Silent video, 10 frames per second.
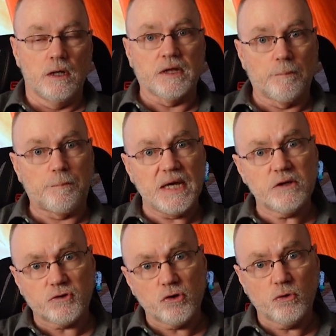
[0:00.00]
The
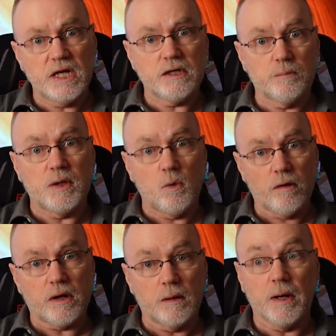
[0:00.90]
beast you need to be
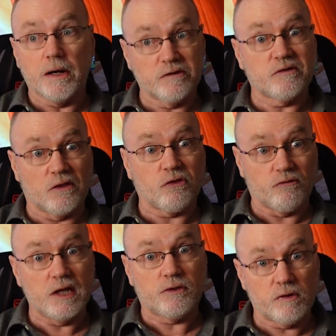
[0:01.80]
worrying about is the
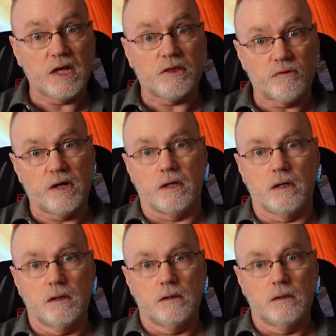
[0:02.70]
333.
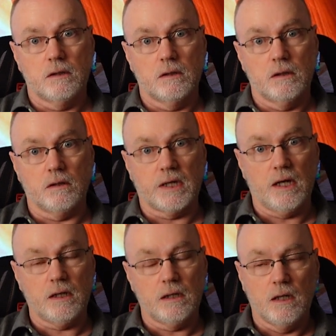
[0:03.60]

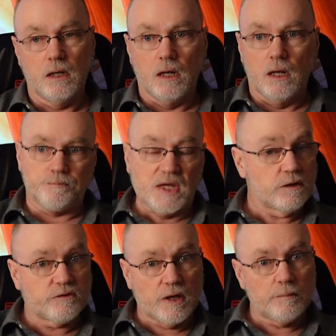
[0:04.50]
Okay?
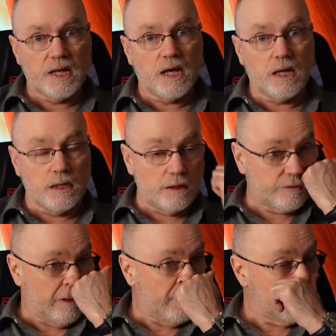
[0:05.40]
And someday
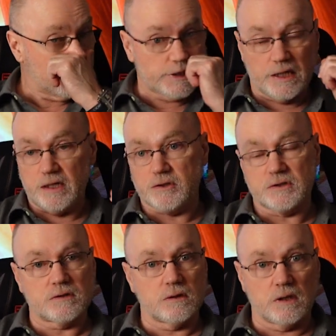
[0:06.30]
it's all going to change.
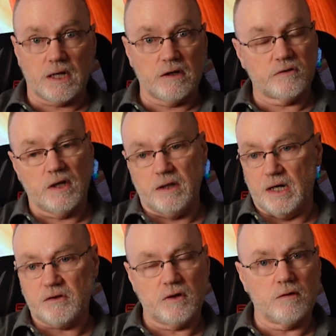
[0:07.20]
It's like I say, the
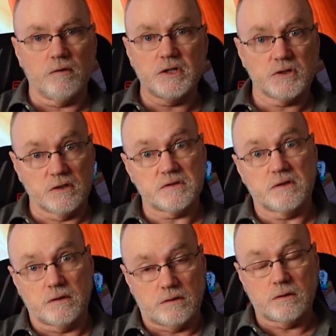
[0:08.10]
next iteration
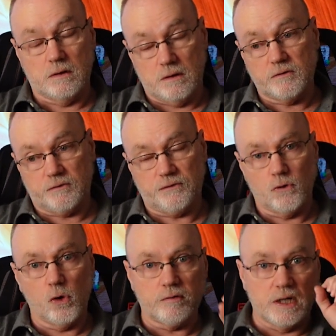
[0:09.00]
is
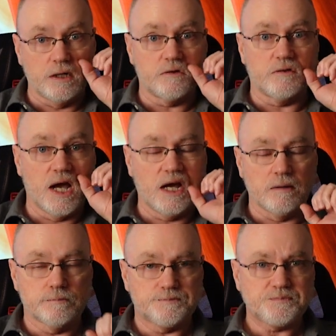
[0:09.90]
fluorine. It's 9.